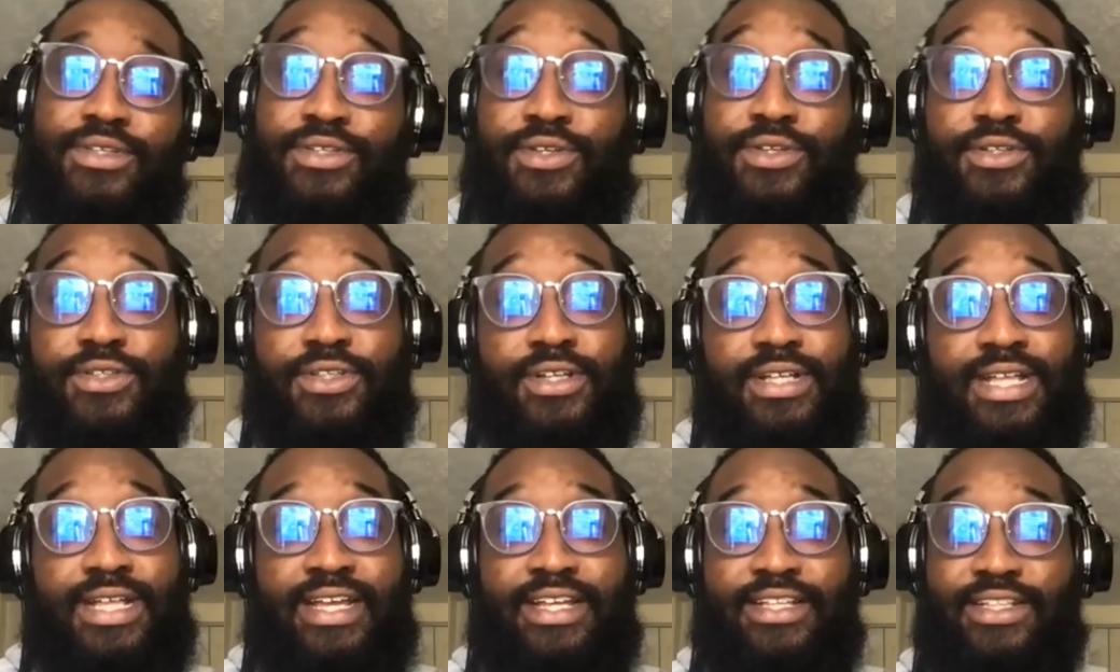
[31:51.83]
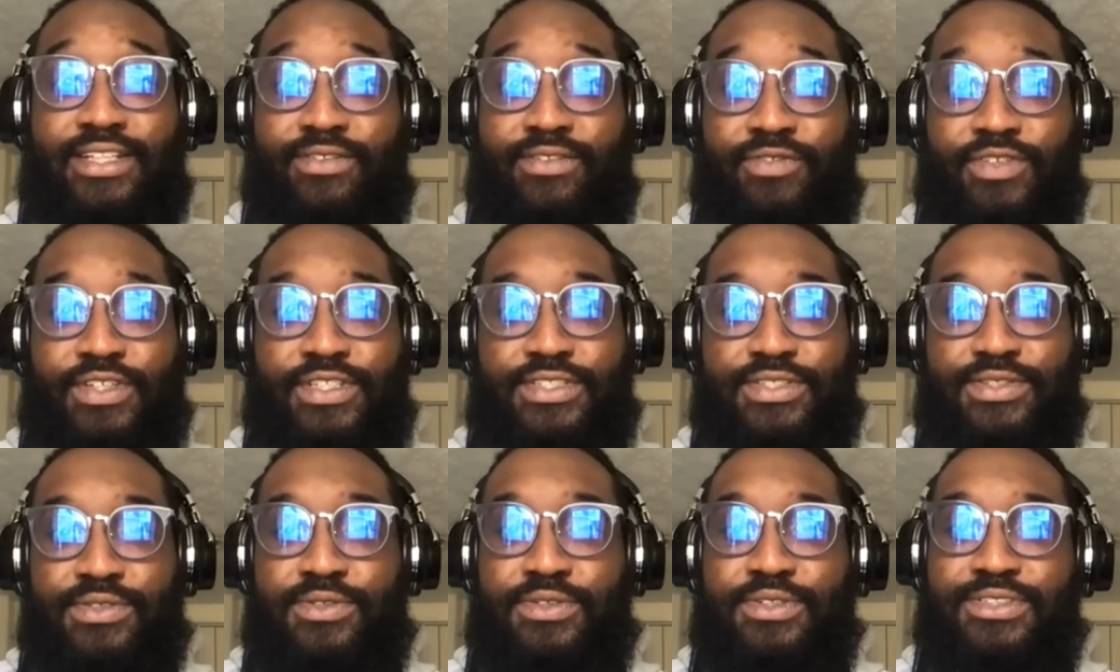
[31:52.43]
You don't know that
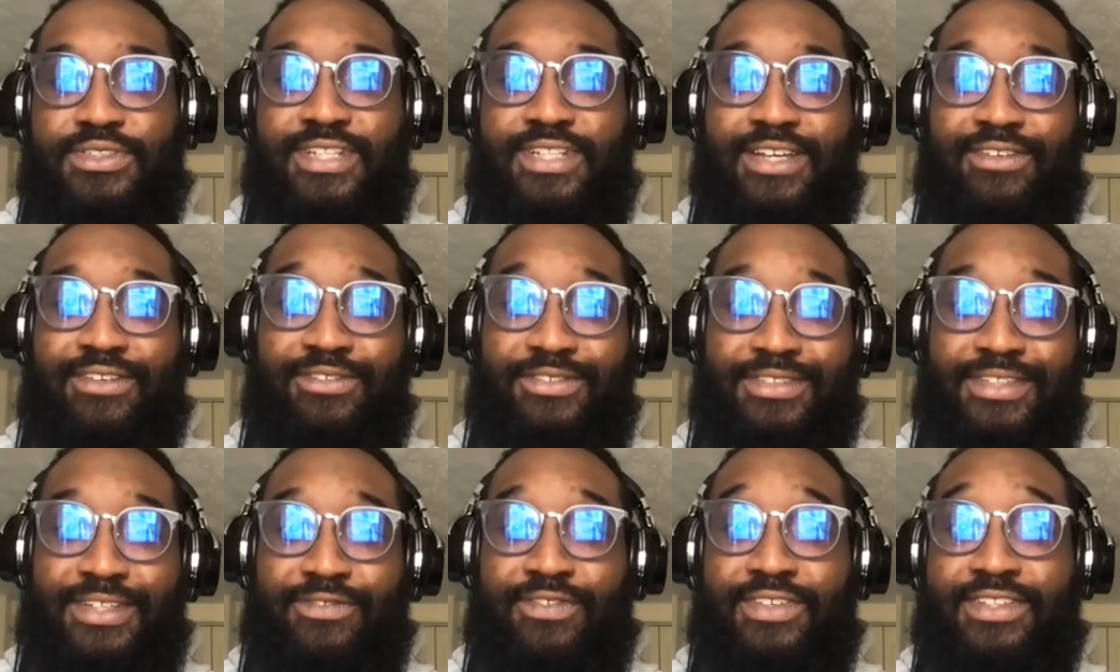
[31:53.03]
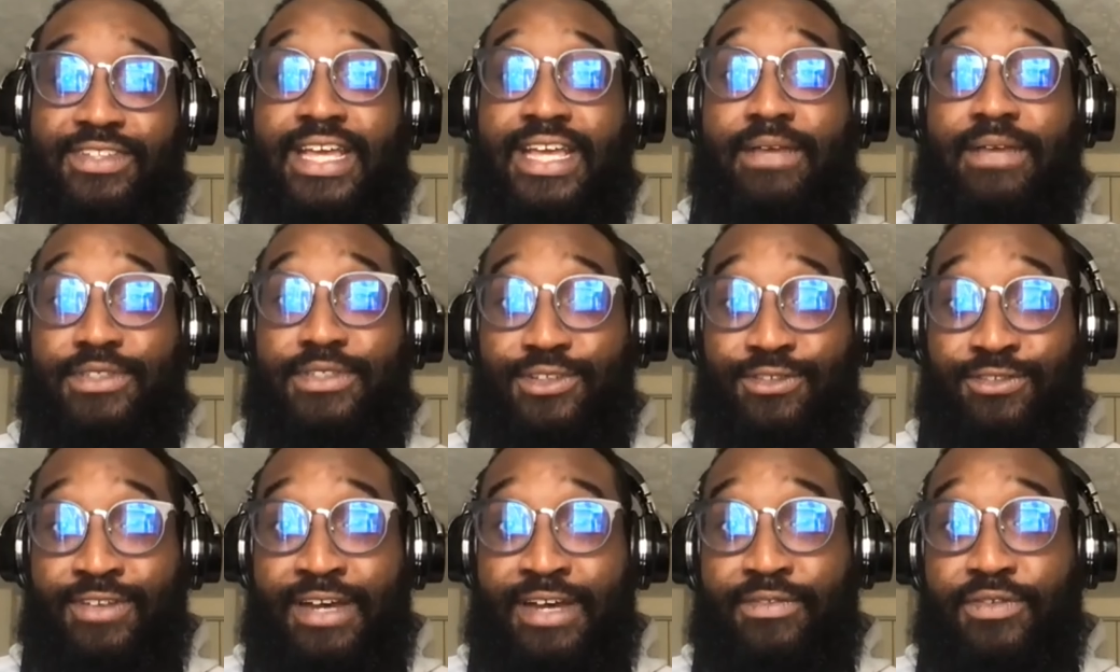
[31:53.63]
individuals like different types
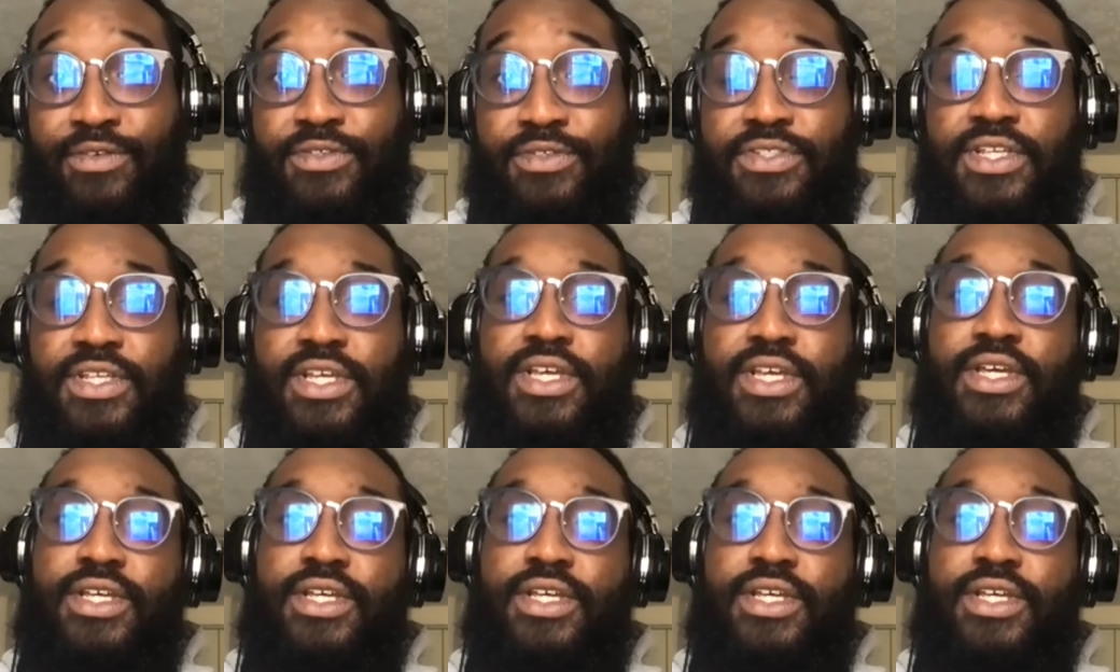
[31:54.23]
of levels.